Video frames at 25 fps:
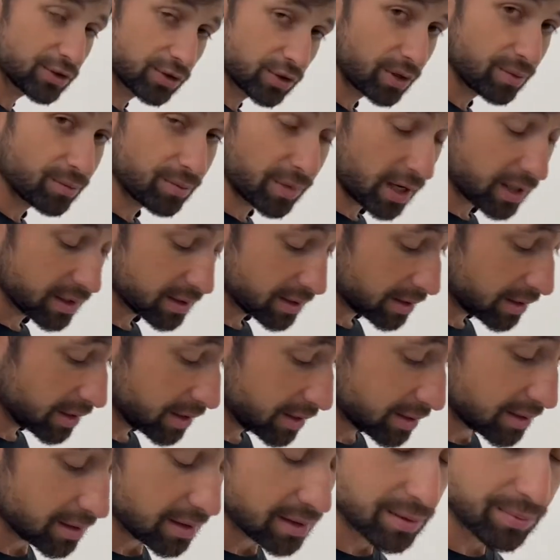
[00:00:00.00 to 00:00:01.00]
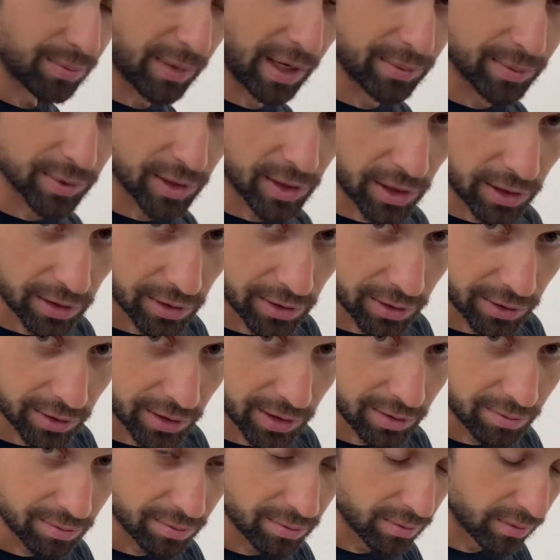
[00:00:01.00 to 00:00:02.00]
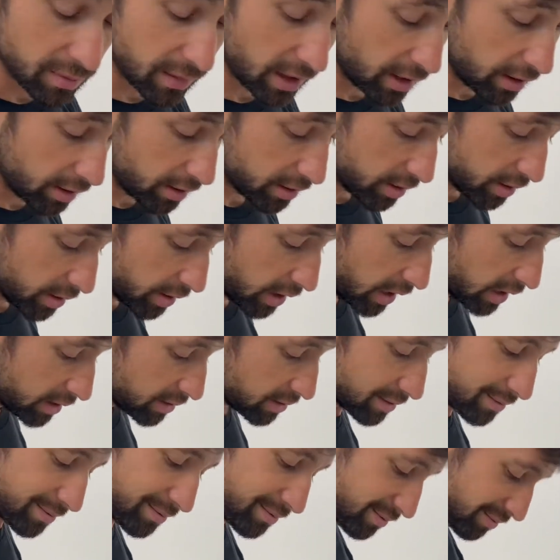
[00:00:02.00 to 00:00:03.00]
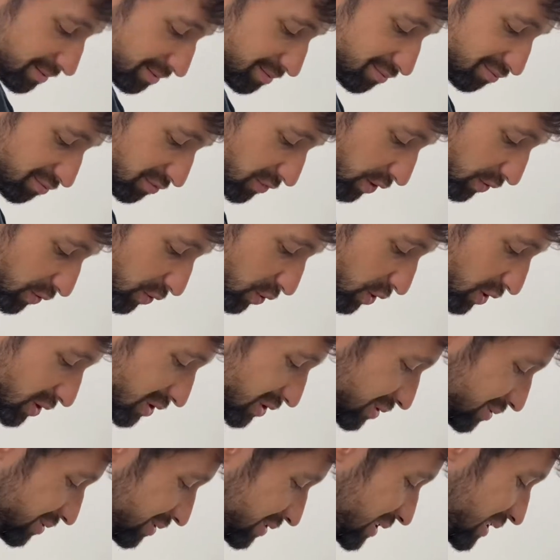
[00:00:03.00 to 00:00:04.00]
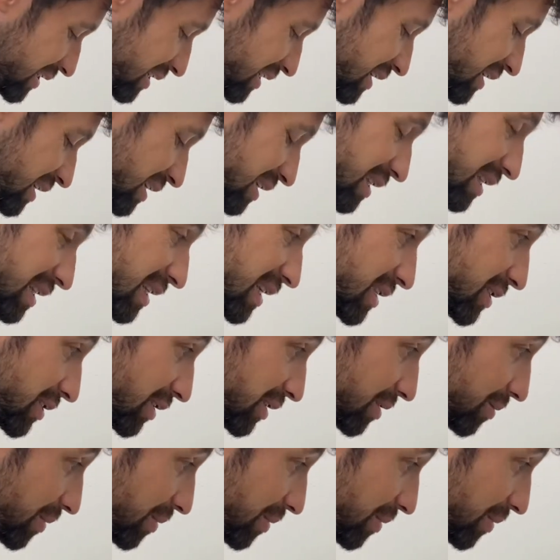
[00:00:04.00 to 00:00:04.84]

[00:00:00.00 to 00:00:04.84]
you're unboxing it, it says maps not included. They are correct, of course. These are the